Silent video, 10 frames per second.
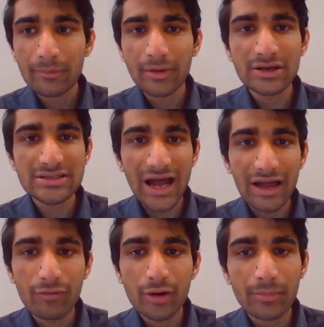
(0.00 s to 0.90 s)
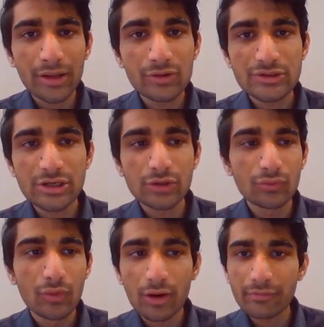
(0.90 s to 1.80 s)
because I want my user to
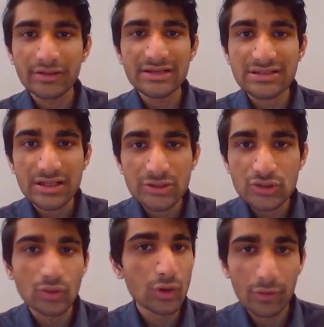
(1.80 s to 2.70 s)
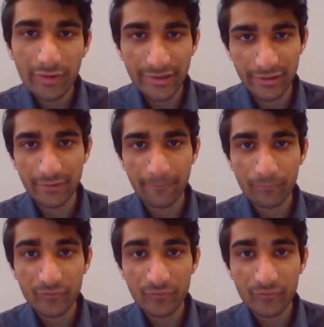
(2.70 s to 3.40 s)
work with this console over here,